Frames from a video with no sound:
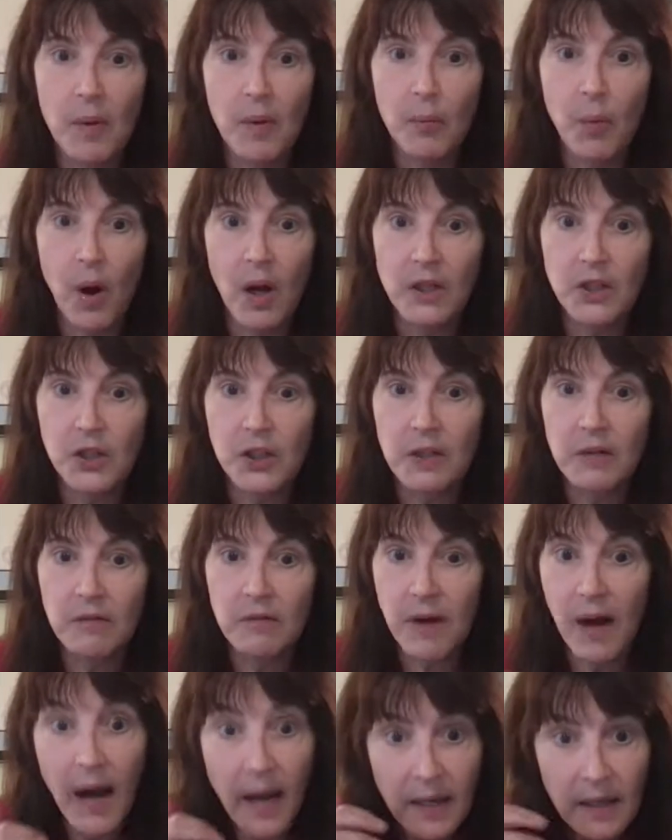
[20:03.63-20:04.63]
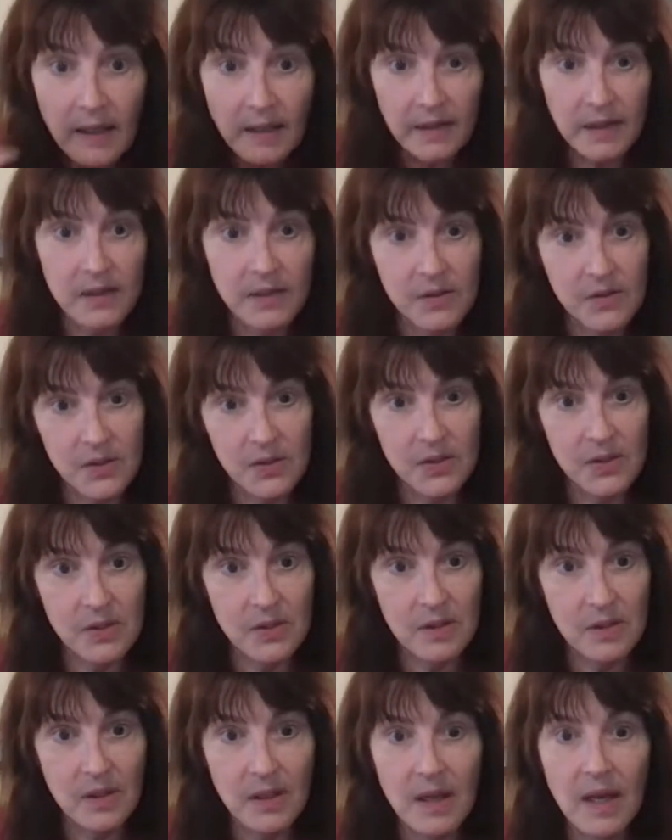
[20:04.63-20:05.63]
watching violence
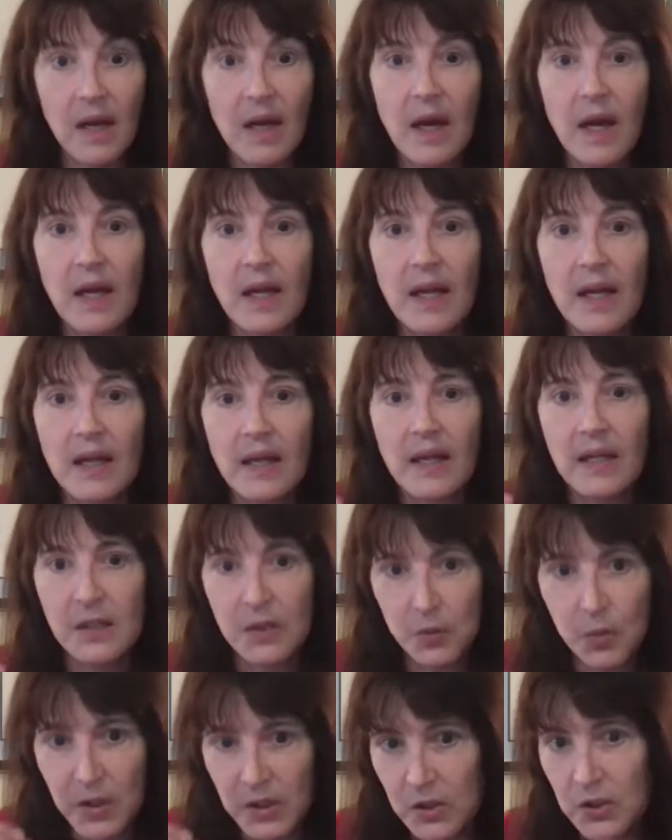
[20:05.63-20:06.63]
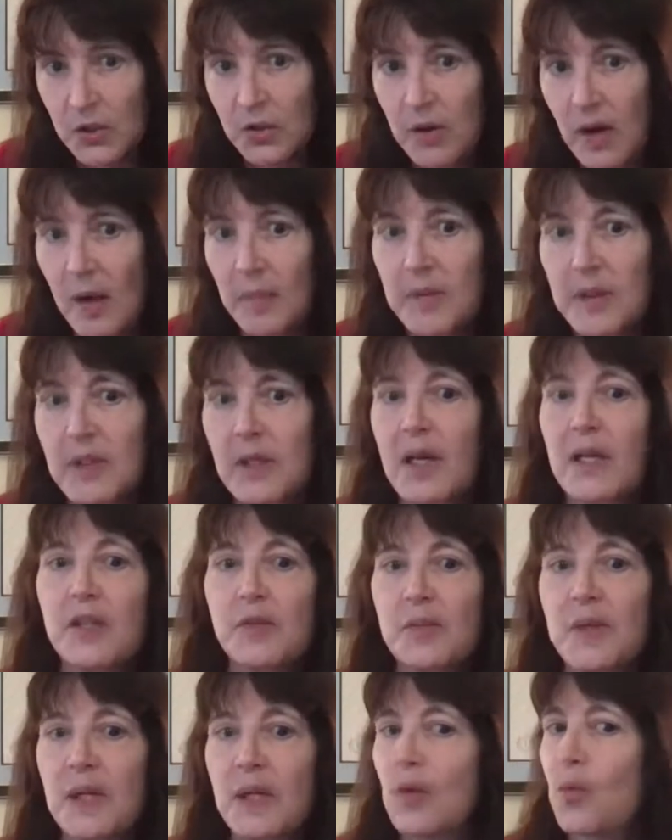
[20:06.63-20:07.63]
is what's traumatized me,